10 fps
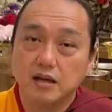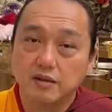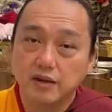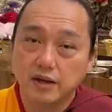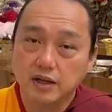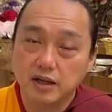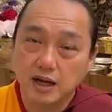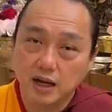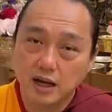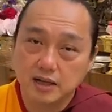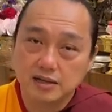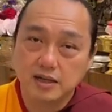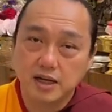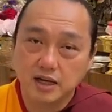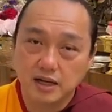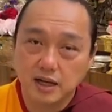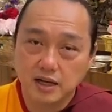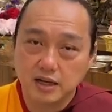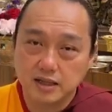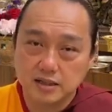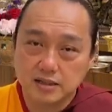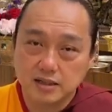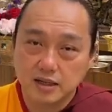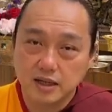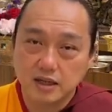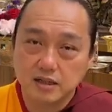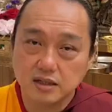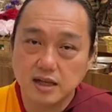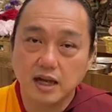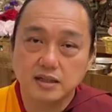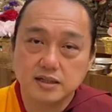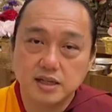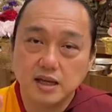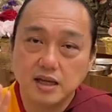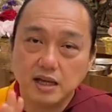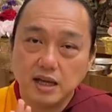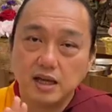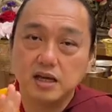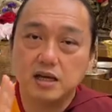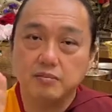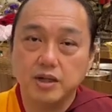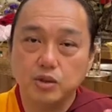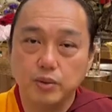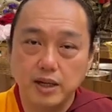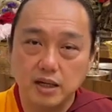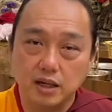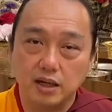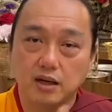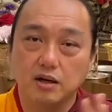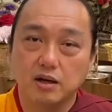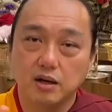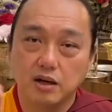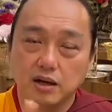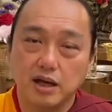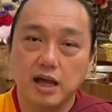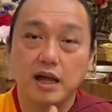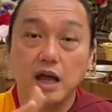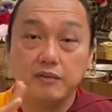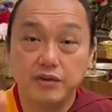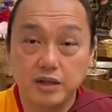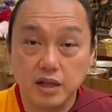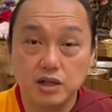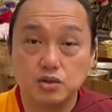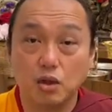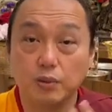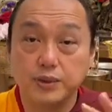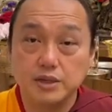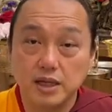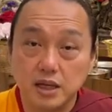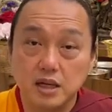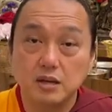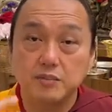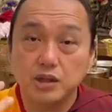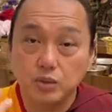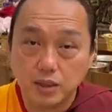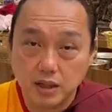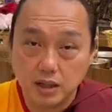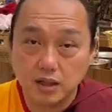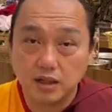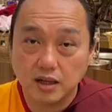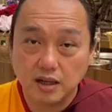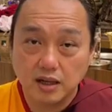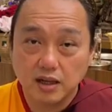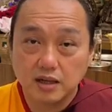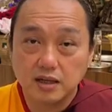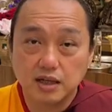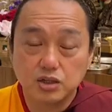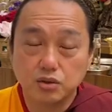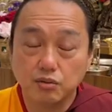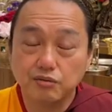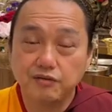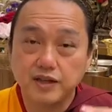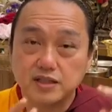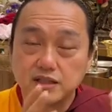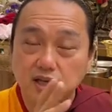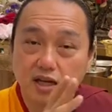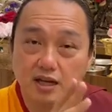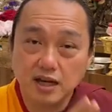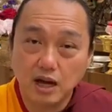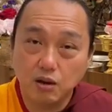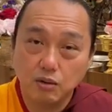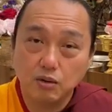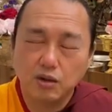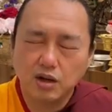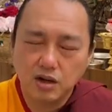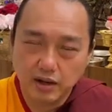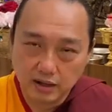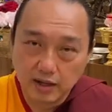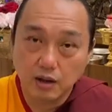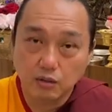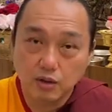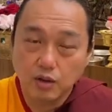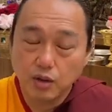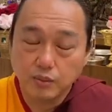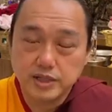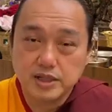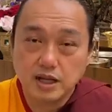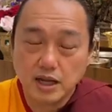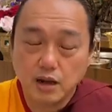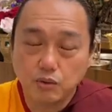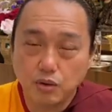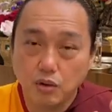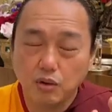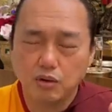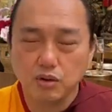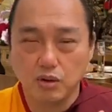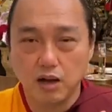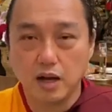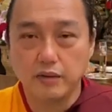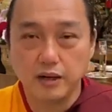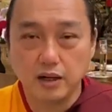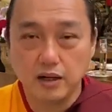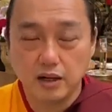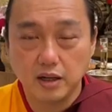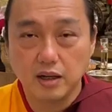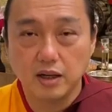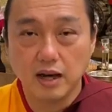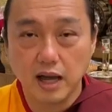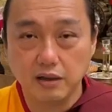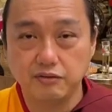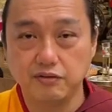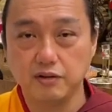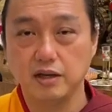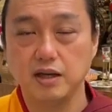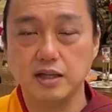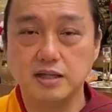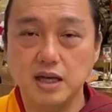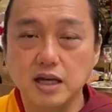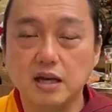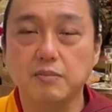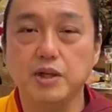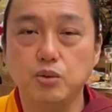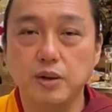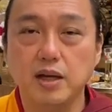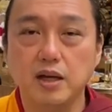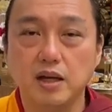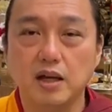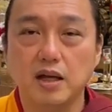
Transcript: Right? The dakas and the dakinis. Dancing in the between. And everything is always in the between. There's no fix now, like now. We say now your current life is in the between